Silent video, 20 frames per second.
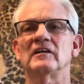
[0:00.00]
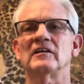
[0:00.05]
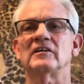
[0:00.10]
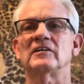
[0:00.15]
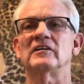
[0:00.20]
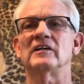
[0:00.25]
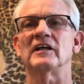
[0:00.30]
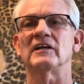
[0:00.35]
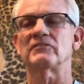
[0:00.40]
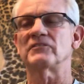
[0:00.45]

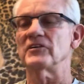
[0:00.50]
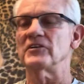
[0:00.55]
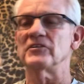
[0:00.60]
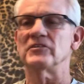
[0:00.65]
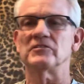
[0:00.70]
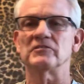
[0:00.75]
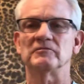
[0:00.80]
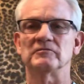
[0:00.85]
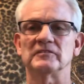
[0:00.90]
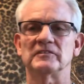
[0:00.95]
Good
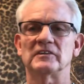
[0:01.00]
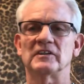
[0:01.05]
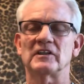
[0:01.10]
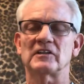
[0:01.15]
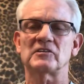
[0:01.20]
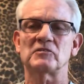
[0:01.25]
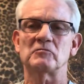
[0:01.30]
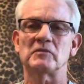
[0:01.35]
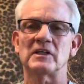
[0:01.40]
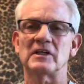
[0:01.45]
afternoon,
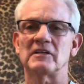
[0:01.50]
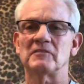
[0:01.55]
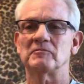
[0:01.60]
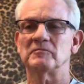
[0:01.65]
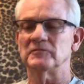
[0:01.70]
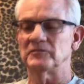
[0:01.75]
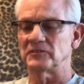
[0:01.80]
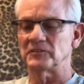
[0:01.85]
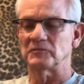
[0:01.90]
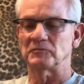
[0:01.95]
Dr.
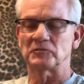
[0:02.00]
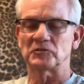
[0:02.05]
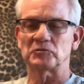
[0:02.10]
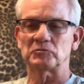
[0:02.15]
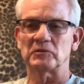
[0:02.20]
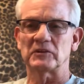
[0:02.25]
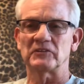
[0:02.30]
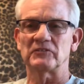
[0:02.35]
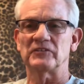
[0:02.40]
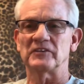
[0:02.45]
Bob from
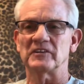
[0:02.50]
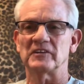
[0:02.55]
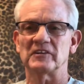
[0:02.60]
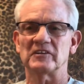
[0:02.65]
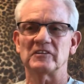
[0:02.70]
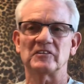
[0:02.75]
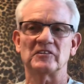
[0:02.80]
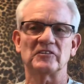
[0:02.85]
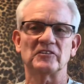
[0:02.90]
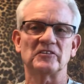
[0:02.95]
Springfield,
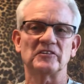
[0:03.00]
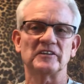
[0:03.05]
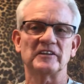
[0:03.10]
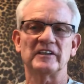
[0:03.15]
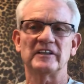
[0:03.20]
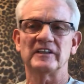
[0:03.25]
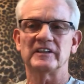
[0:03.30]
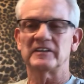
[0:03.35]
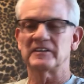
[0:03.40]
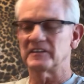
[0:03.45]
Illinois
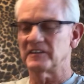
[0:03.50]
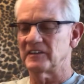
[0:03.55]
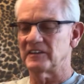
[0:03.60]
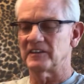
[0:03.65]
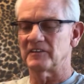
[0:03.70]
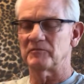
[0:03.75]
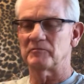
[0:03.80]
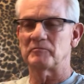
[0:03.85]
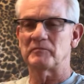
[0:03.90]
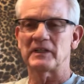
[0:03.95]
again,
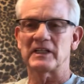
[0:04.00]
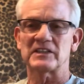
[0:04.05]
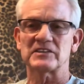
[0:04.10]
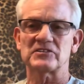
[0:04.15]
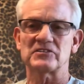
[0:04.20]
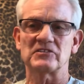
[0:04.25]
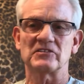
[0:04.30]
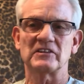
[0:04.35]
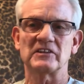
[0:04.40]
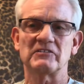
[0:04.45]

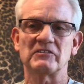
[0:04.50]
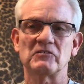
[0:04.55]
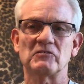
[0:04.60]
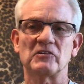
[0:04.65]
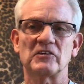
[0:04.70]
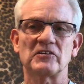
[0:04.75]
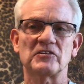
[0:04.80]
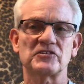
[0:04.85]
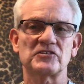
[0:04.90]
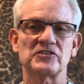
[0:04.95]
pastor of Living
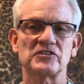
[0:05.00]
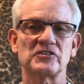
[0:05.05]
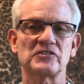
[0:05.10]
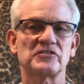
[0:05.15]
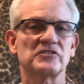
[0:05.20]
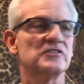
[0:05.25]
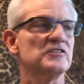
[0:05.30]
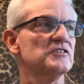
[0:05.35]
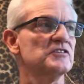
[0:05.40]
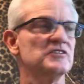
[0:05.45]
Water
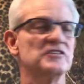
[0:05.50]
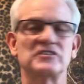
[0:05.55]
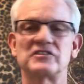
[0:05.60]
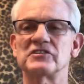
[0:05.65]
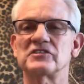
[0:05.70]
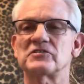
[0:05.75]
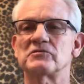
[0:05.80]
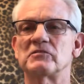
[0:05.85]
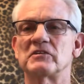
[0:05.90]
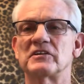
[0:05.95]
Church. And
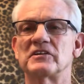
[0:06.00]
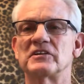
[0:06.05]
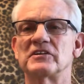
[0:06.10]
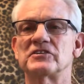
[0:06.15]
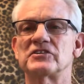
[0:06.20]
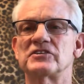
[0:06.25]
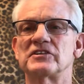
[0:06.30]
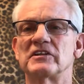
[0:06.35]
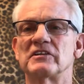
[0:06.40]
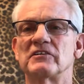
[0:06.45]
just wanted to
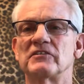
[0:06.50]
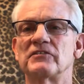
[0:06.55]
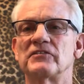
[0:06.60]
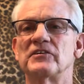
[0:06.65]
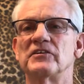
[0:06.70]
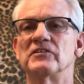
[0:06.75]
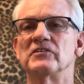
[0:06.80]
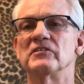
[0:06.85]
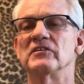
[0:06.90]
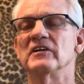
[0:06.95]
share a
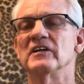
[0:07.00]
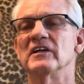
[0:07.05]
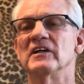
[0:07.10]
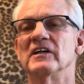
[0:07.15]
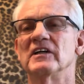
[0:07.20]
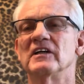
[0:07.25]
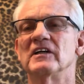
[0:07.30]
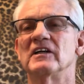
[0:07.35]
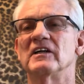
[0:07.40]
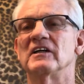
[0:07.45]
few
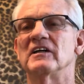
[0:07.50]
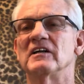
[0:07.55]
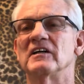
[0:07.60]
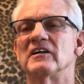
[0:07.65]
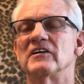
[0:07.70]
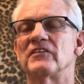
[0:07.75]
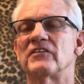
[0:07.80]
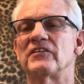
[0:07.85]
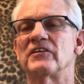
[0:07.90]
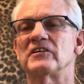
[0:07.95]

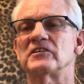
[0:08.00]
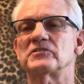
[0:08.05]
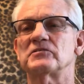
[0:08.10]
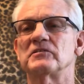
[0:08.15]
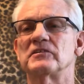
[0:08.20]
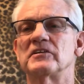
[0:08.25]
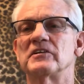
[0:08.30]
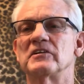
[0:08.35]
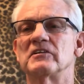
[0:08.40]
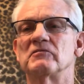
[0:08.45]
thoughts
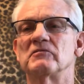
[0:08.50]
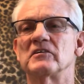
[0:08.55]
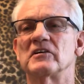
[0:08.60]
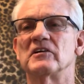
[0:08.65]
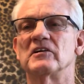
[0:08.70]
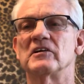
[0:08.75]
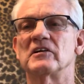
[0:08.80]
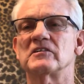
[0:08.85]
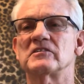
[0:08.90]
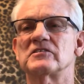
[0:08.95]
with you in
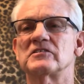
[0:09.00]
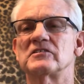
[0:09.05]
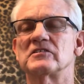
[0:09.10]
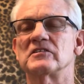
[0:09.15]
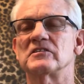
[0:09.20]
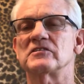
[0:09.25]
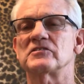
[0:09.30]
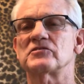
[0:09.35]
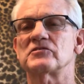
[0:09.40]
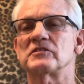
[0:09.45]
regards to
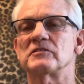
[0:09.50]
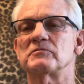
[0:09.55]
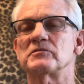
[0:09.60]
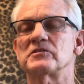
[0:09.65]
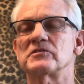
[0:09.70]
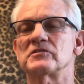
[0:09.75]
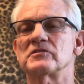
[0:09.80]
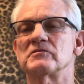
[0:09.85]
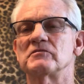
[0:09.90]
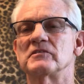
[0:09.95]
the
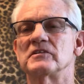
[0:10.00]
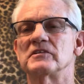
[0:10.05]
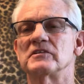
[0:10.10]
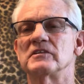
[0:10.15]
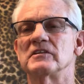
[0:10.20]
scriptures and what